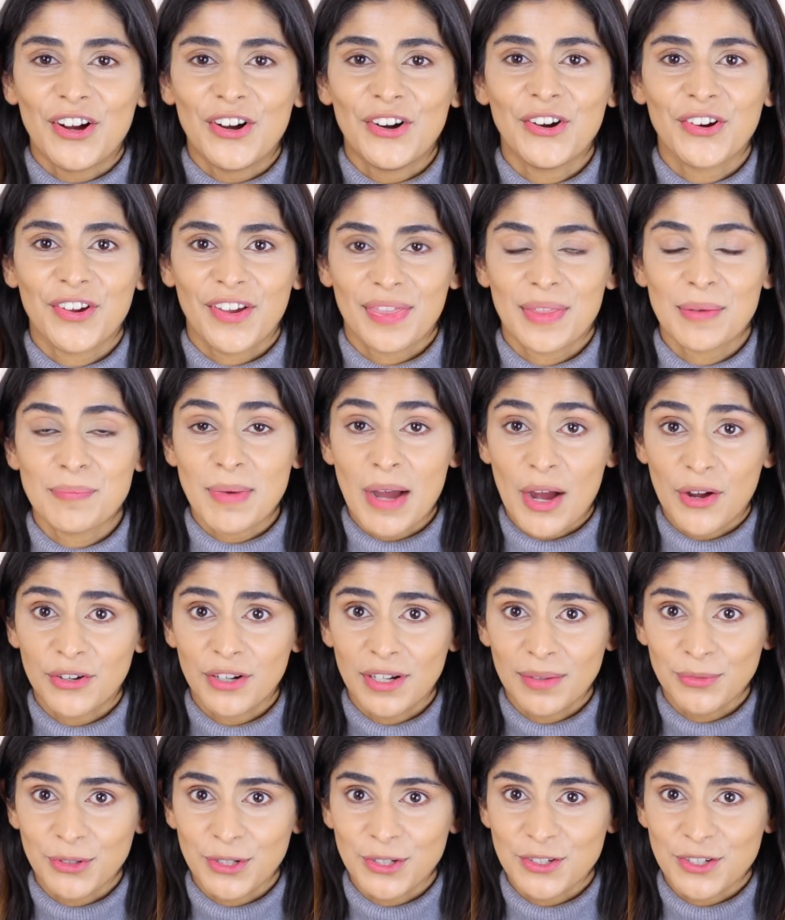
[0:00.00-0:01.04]
Okay, the powder
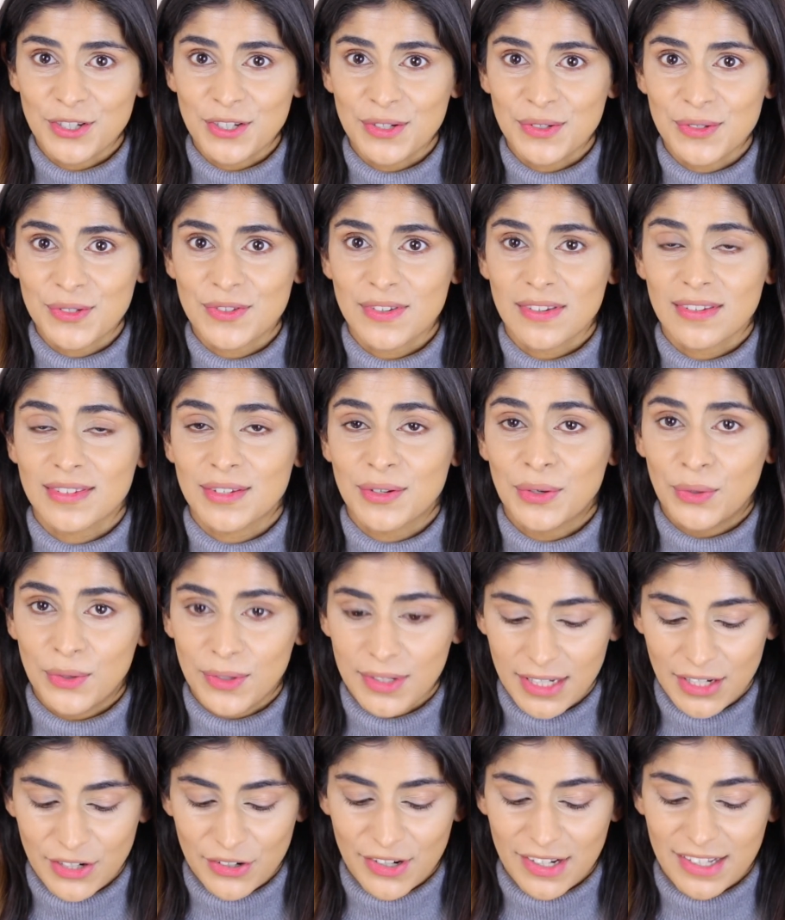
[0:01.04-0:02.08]
I'm going to use is a
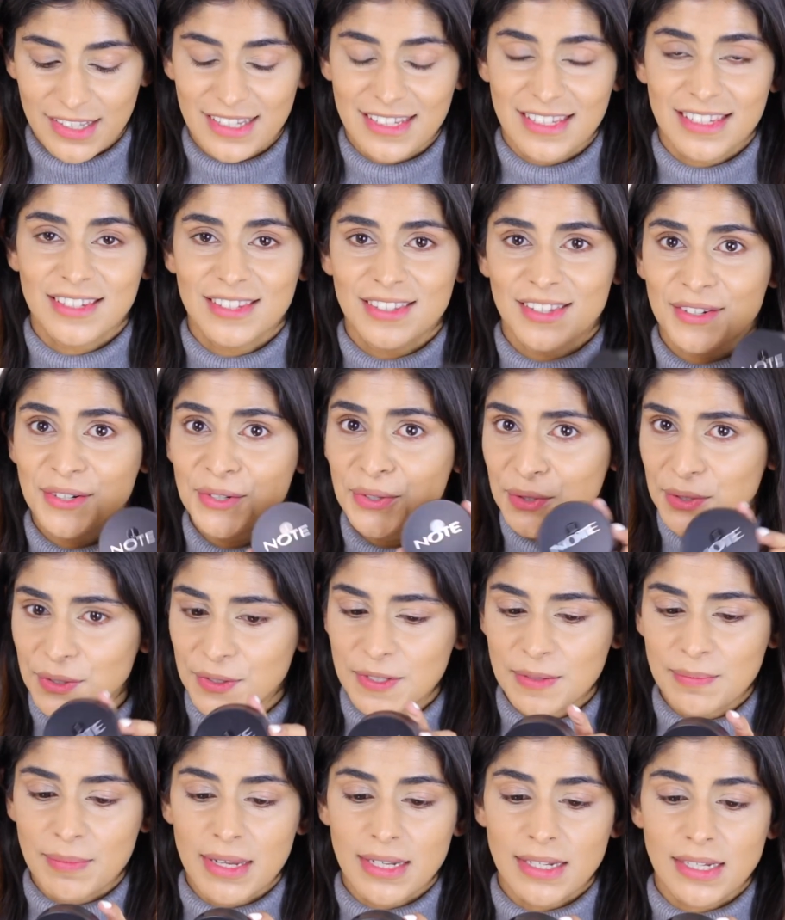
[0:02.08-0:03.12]
holy grail. This is the Note
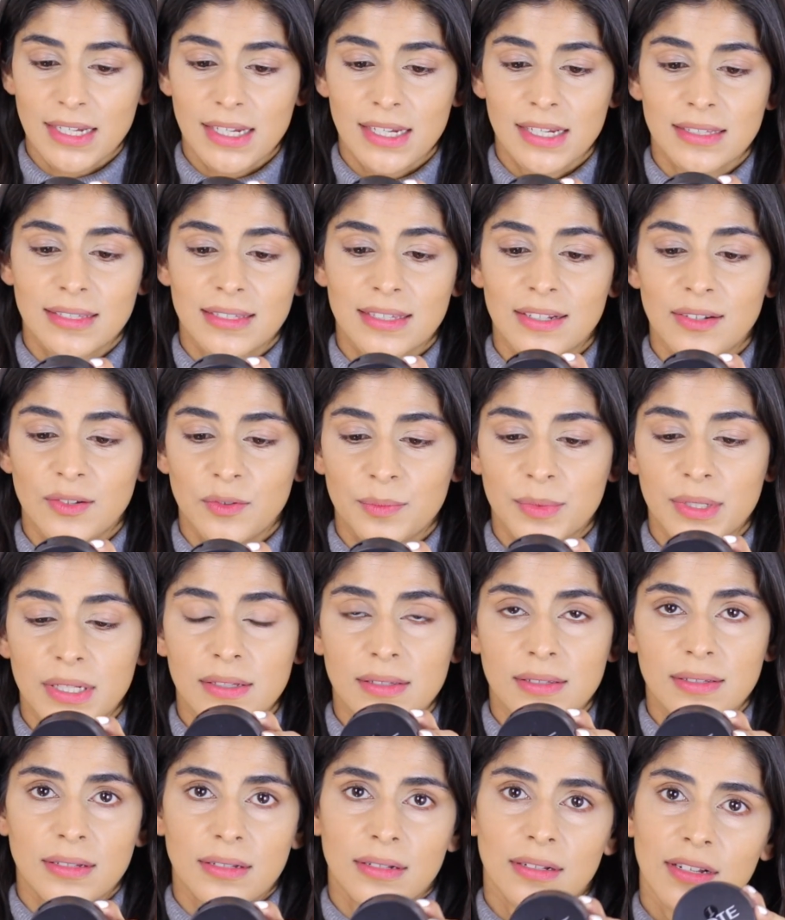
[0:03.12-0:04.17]
Cosmetics
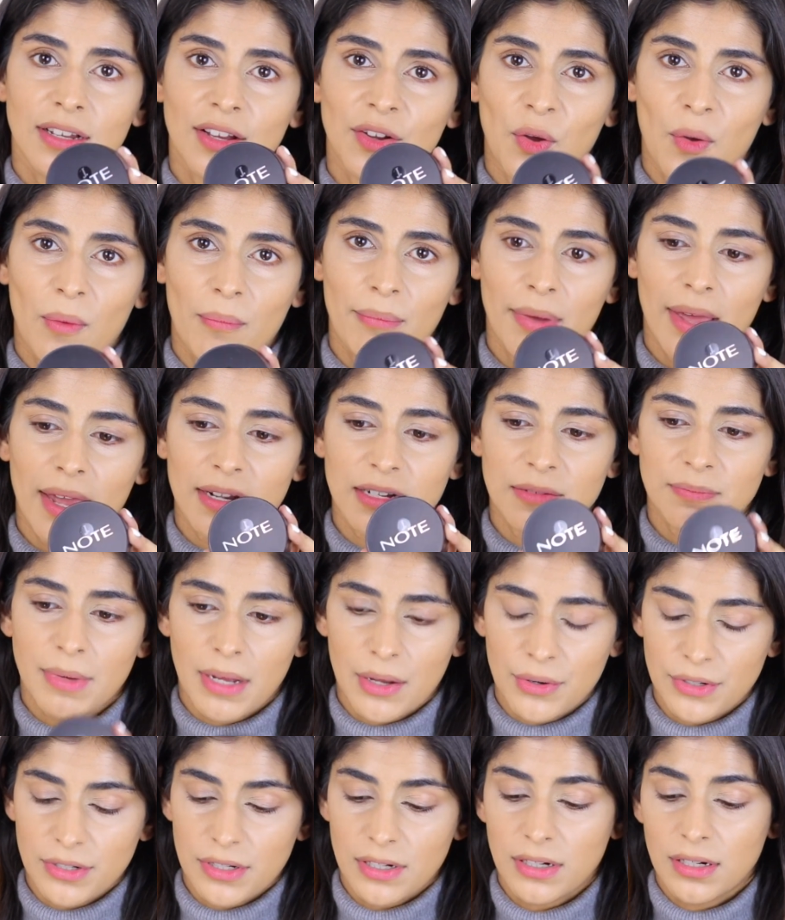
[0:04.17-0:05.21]
Luminous Silk Compact
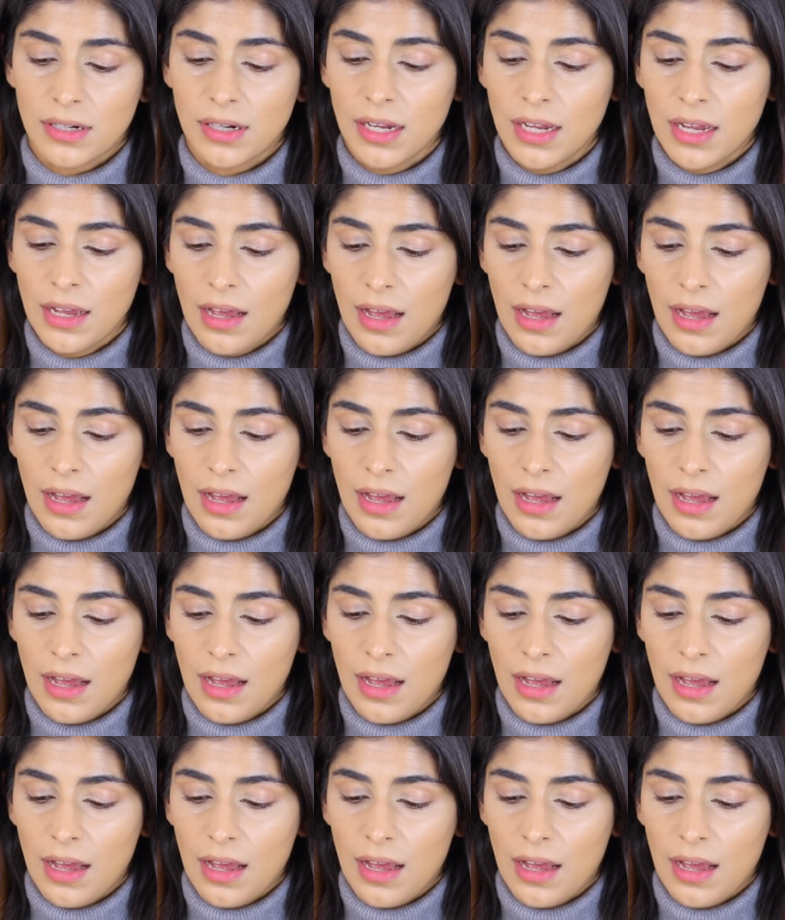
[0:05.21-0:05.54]
Powder.